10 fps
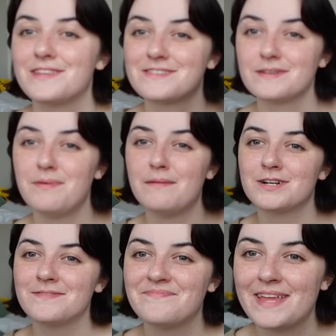This is a
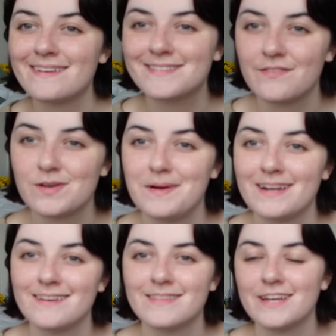bummer. Thanks
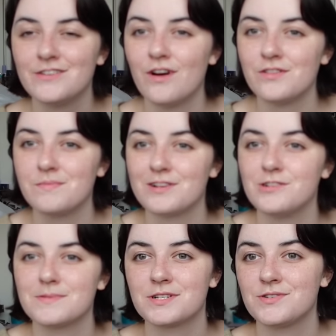everybody. Thank you to all the
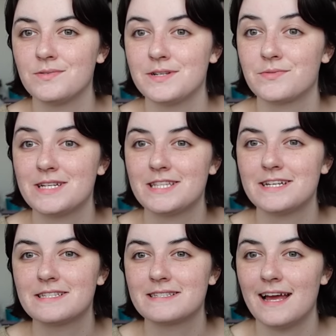booktubers who told me to read
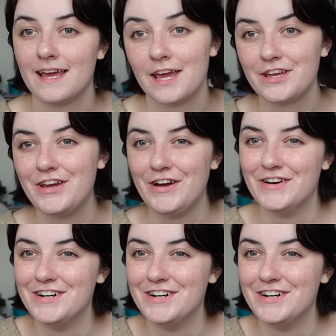this. I hate you.